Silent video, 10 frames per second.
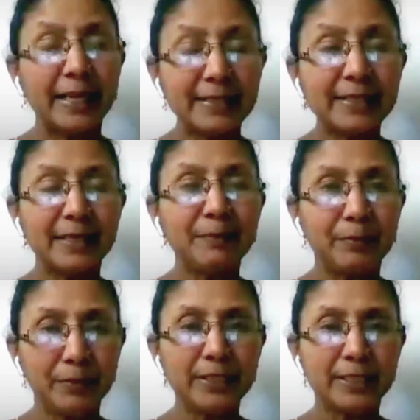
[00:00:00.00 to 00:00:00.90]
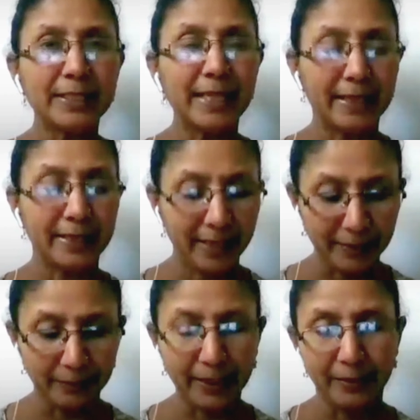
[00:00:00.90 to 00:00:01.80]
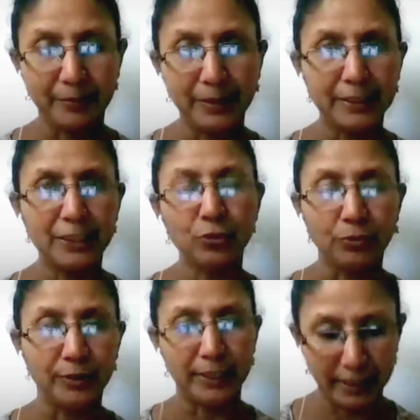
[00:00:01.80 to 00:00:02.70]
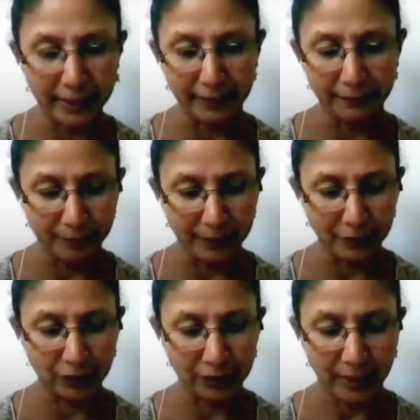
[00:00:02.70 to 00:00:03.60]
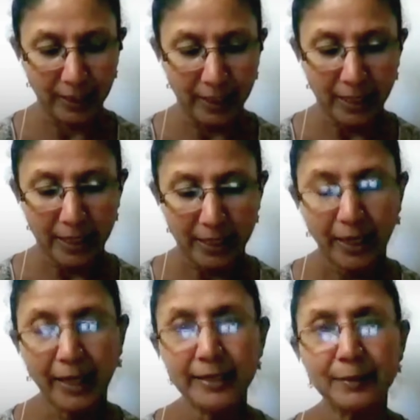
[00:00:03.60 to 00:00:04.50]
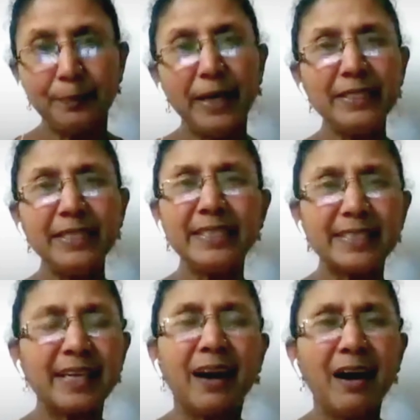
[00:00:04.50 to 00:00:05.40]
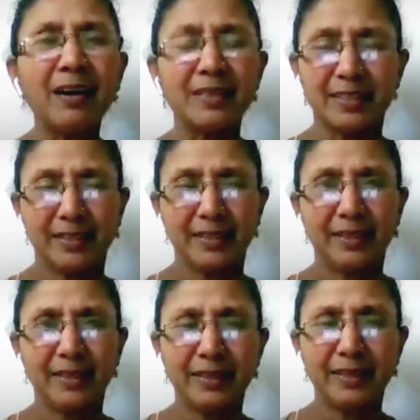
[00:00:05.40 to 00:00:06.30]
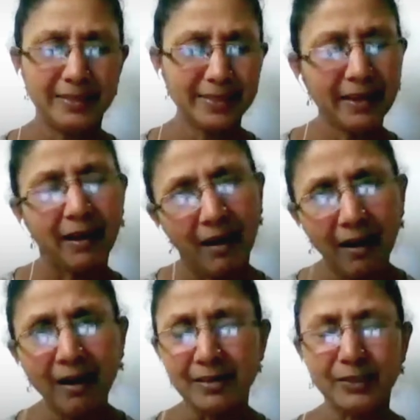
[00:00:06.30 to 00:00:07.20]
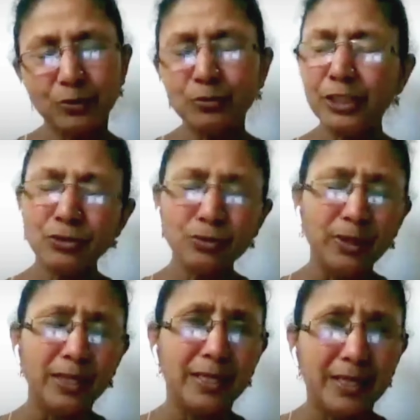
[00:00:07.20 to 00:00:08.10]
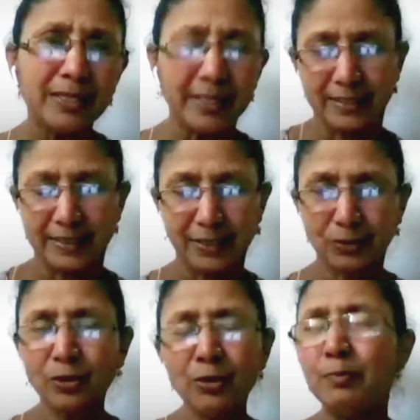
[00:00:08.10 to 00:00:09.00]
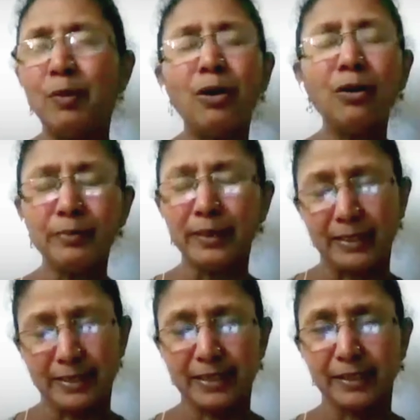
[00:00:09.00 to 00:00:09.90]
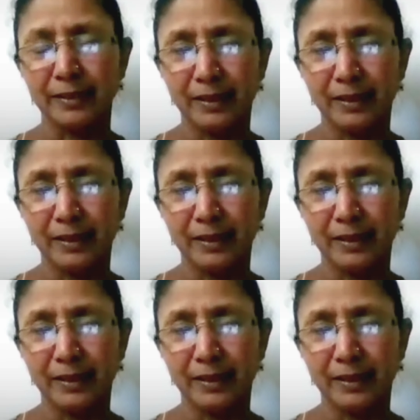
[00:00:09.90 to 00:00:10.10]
their memory skills and their ability to retain information. And parenting is an art. It is an art. You need to learn it. You're not born with that skill.